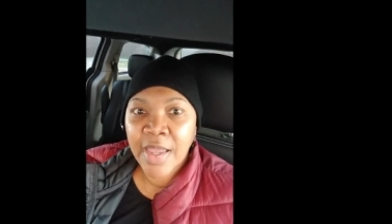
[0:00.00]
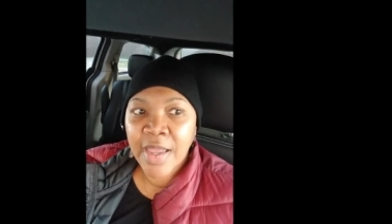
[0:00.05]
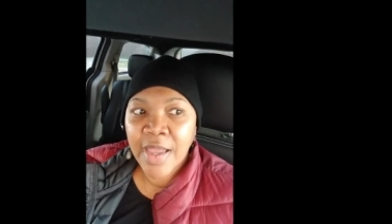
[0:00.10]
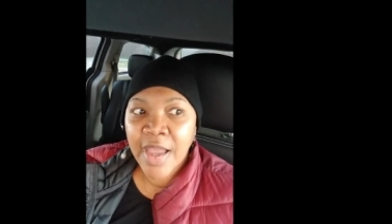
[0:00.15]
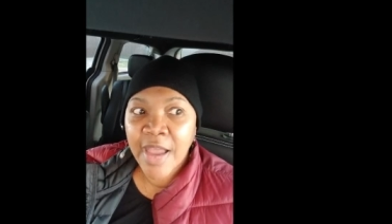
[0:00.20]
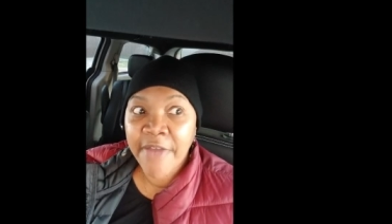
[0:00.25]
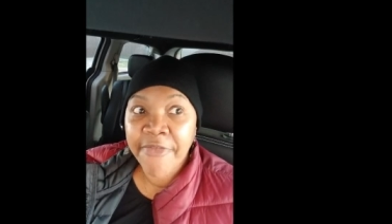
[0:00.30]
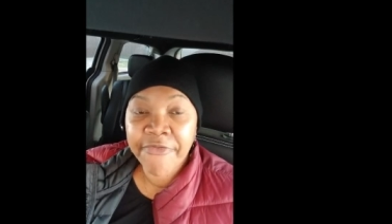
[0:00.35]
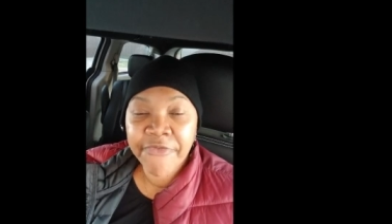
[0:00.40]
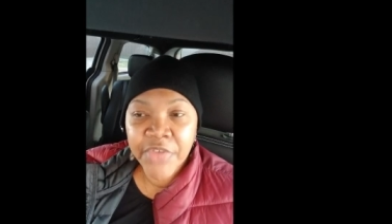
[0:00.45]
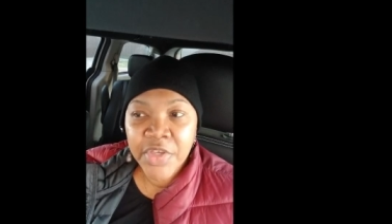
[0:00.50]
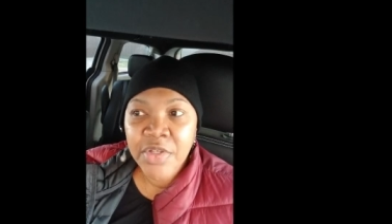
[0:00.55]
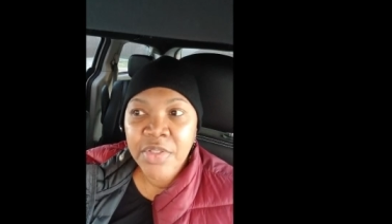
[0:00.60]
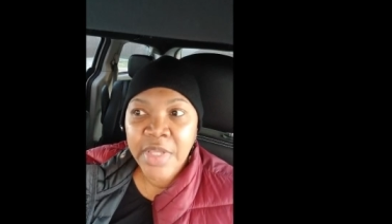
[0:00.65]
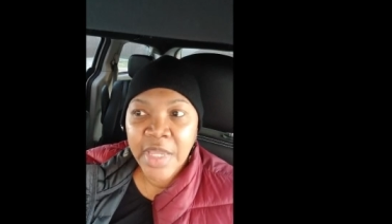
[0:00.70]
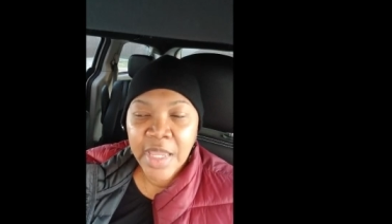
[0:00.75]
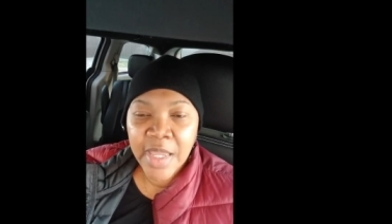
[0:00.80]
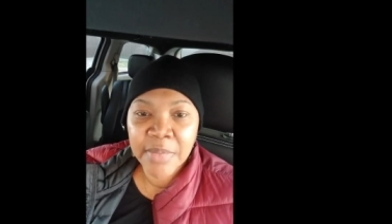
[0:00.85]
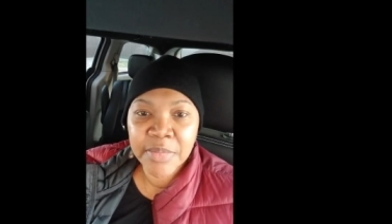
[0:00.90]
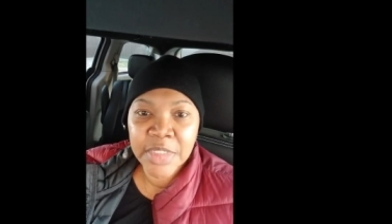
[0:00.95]
I feel
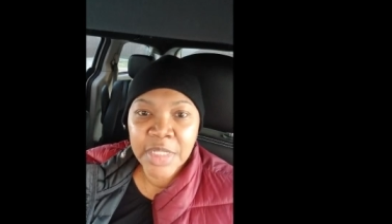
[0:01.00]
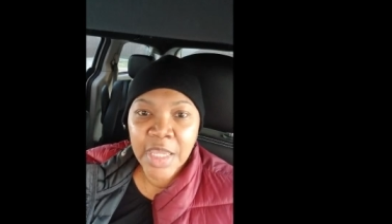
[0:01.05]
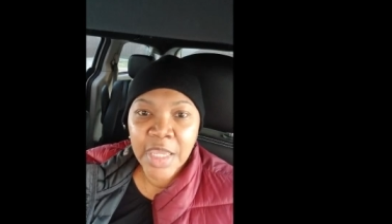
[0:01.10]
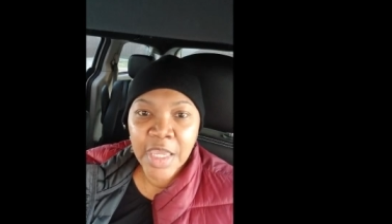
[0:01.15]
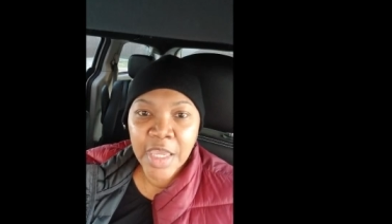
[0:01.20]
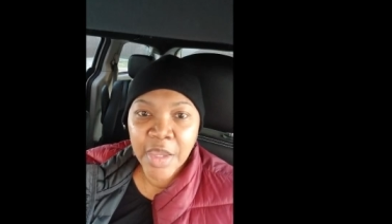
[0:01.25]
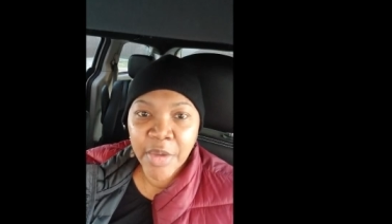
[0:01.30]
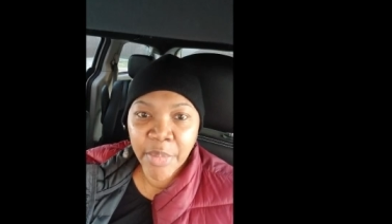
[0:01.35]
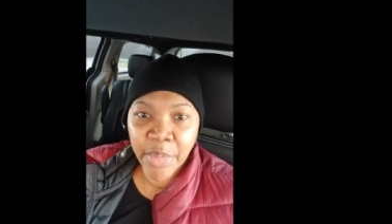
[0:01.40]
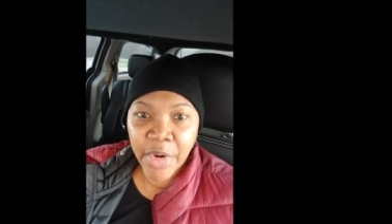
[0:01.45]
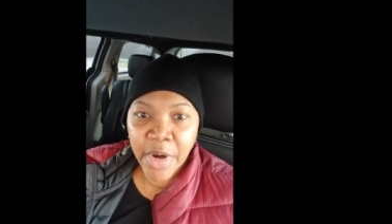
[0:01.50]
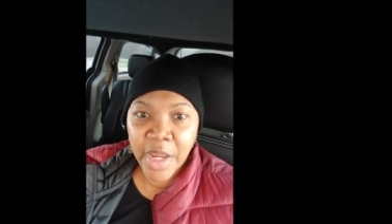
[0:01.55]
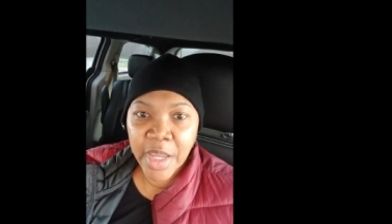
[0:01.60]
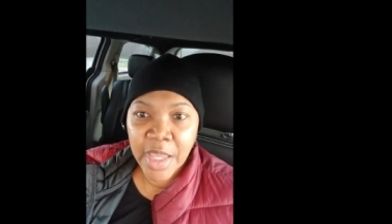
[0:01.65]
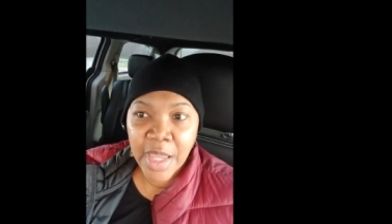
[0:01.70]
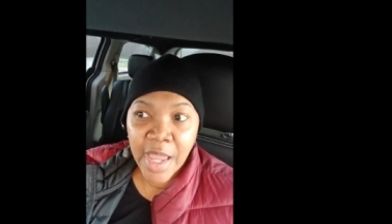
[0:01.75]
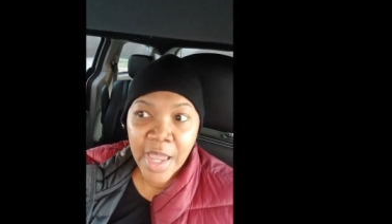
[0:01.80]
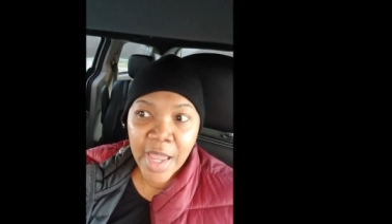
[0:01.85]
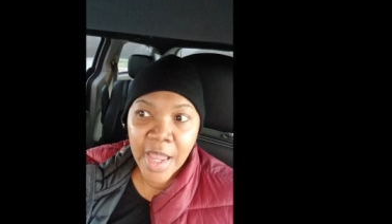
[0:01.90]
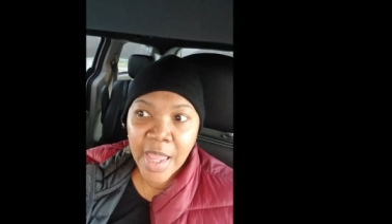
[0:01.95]
like I'm taking a
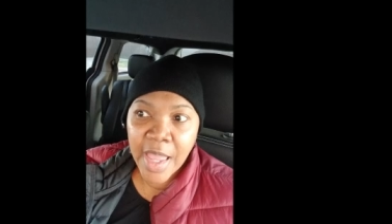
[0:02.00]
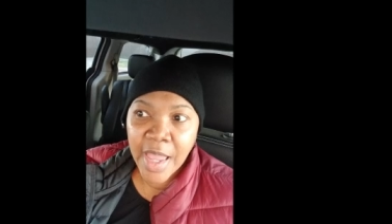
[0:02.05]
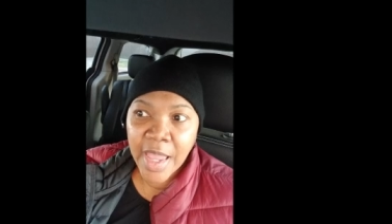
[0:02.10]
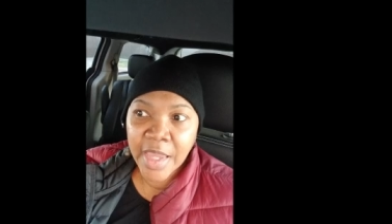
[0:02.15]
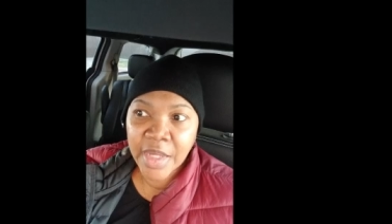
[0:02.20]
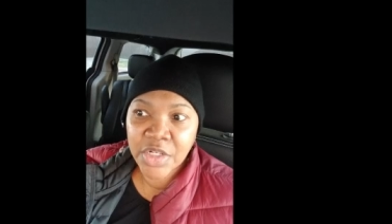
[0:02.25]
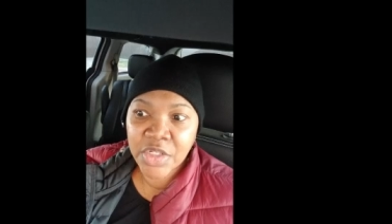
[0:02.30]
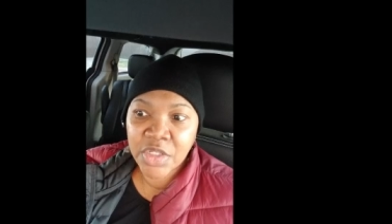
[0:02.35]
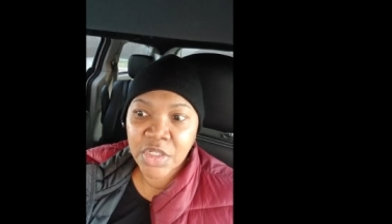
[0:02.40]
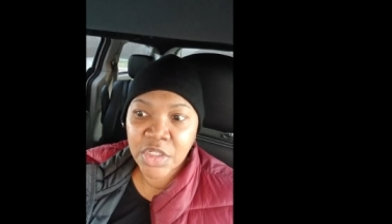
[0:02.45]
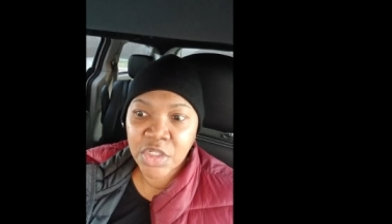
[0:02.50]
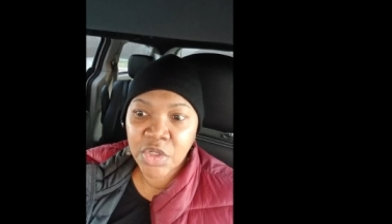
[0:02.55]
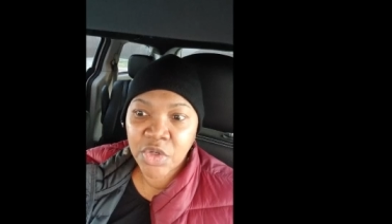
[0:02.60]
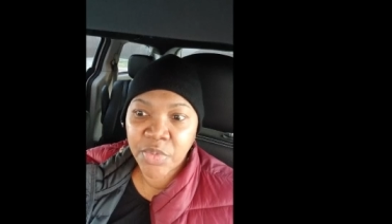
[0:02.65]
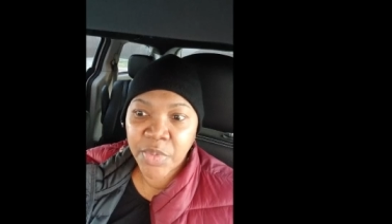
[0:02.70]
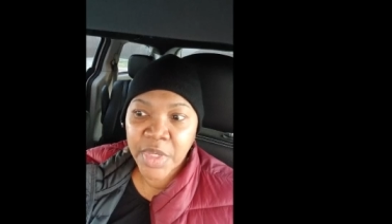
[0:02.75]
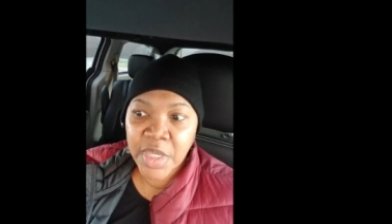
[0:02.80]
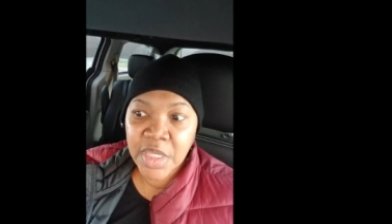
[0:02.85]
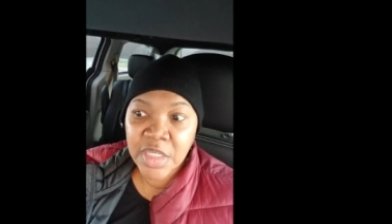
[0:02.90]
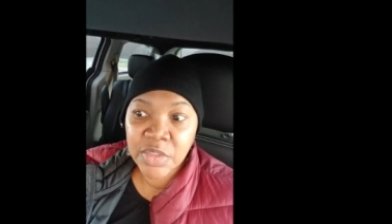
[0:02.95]
break. I, actually do
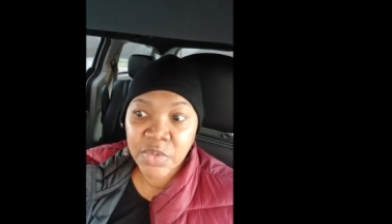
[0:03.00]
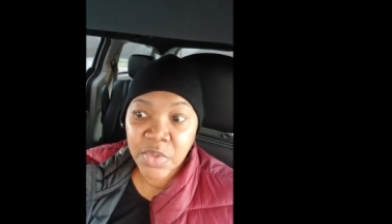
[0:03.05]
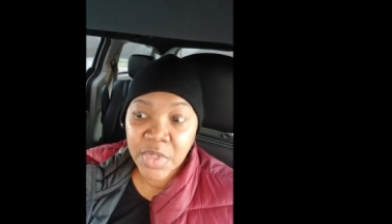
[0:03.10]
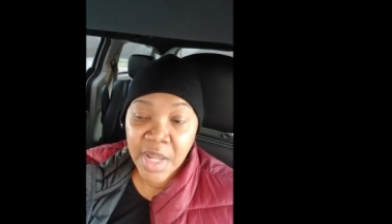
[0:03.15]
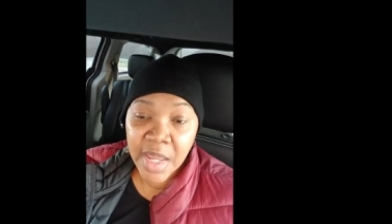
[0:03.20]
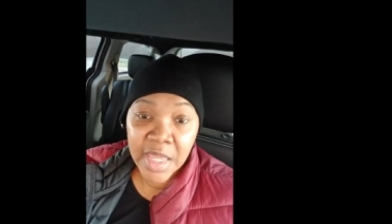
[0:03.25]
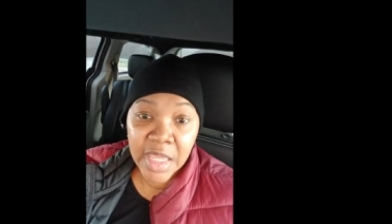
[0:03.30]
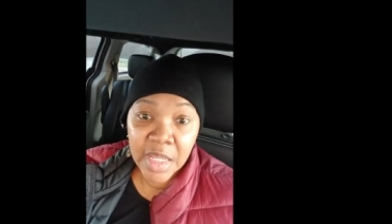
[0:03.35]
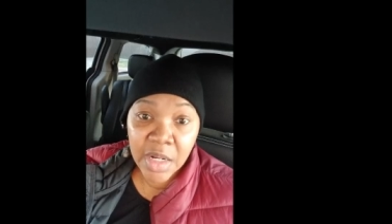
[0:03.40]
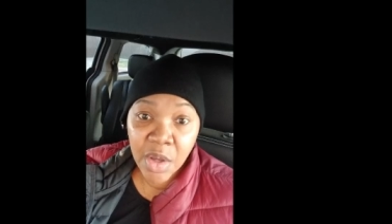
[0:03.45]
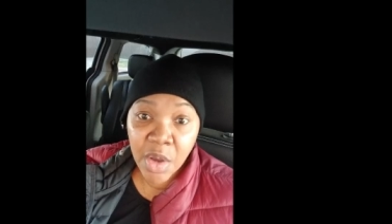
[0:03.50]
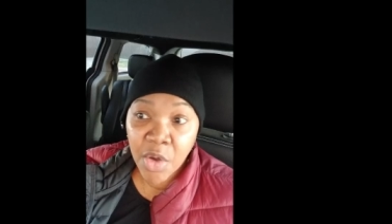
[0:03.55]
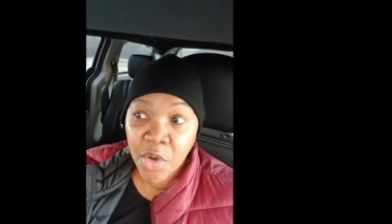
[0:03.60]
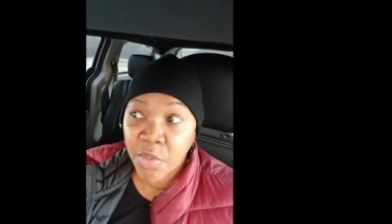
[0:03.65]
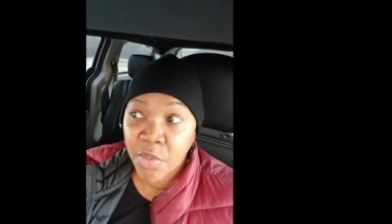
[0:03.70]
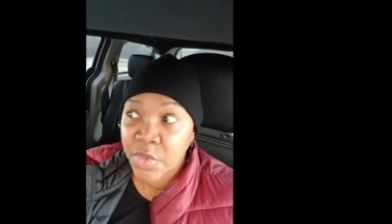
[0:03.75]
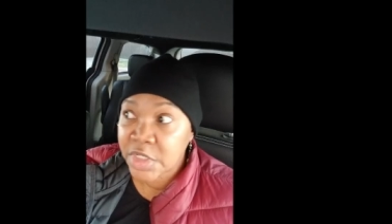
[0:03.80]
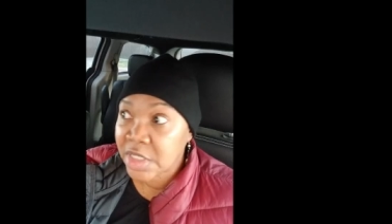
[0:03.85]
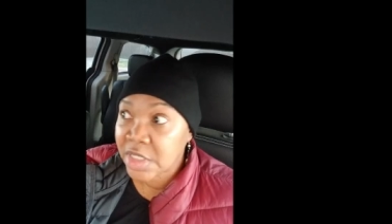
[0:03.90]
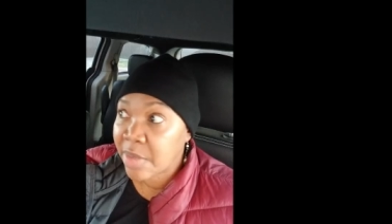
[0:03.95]
because when I get
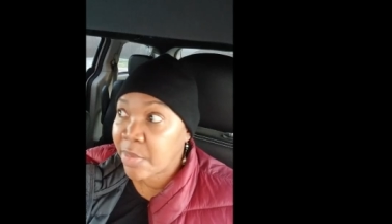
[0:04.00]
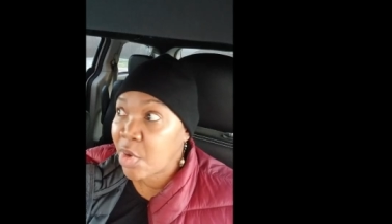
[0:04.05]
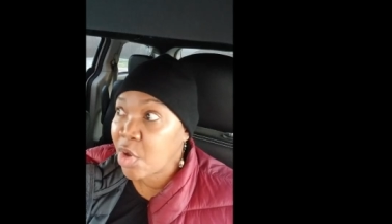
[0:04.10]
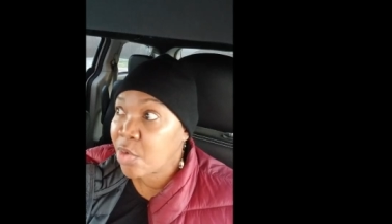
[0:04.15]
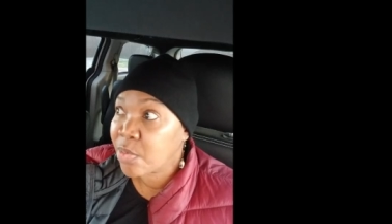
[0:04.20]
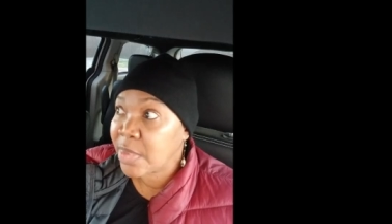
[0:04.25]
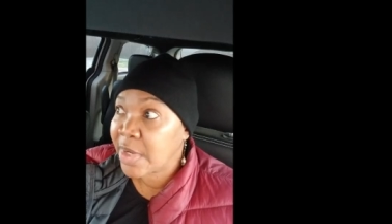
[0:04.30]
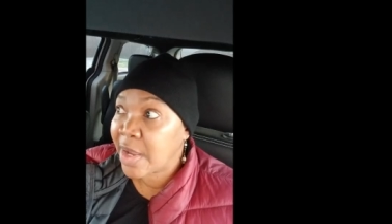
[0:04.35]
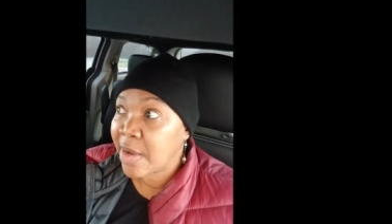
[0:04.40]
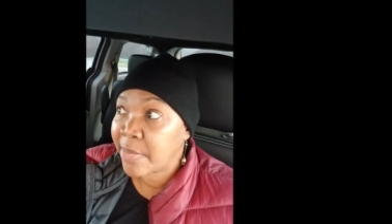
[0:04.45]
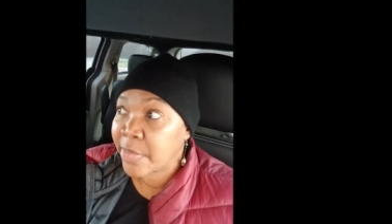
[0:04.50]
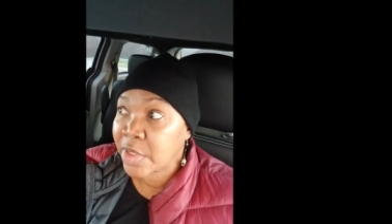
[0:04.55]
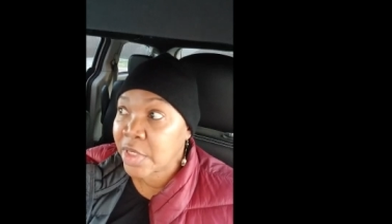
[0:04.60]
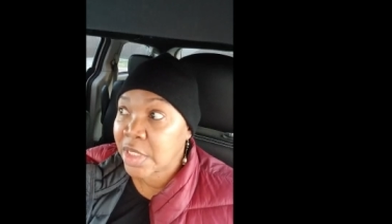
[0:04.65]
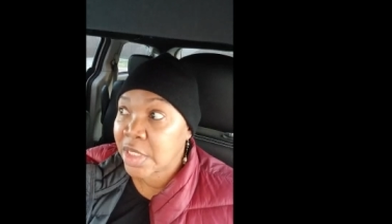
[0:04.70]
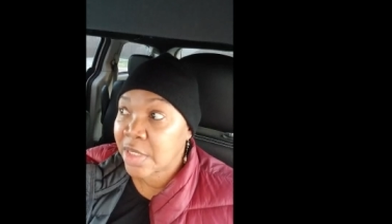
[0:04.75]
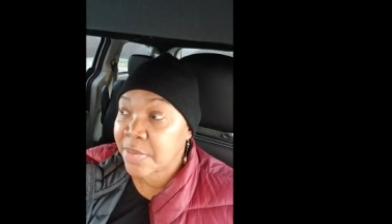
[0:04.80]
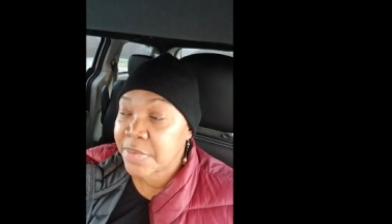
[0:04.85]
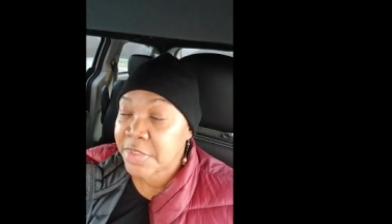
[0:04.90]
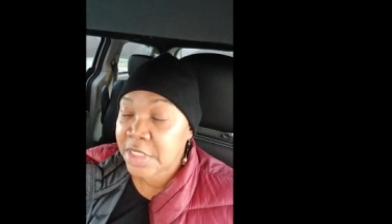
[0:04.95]
home, which I'm home now, I'm going to
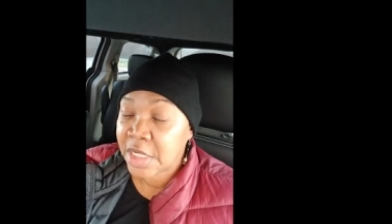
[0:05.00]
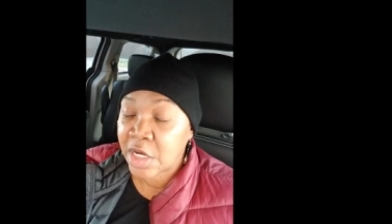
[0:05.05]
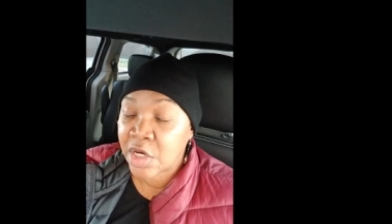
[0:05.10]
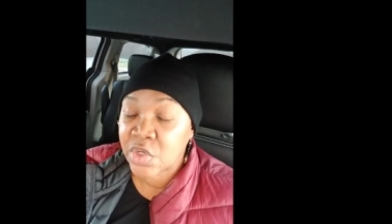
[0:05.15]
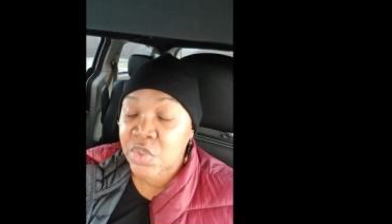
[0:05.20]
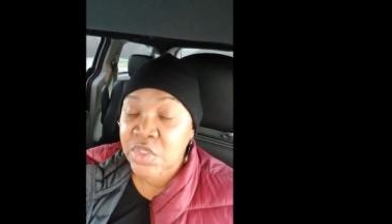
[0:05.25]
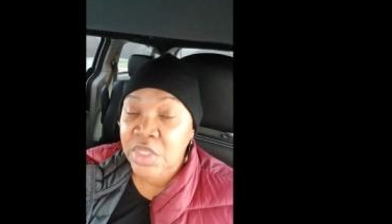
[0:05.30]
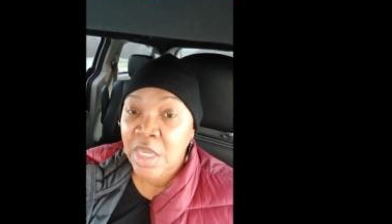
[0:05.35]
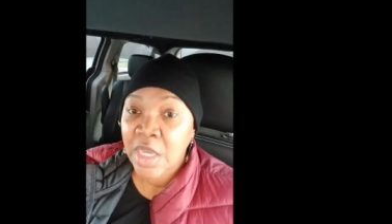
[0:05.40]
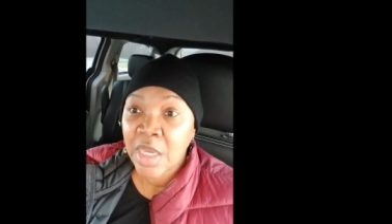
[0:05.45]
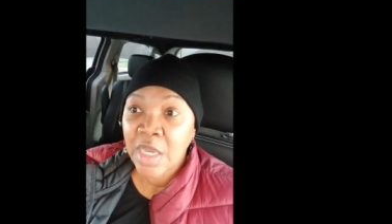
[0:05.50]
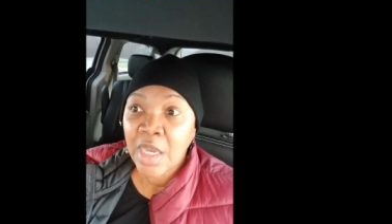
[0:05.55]
get upstairs.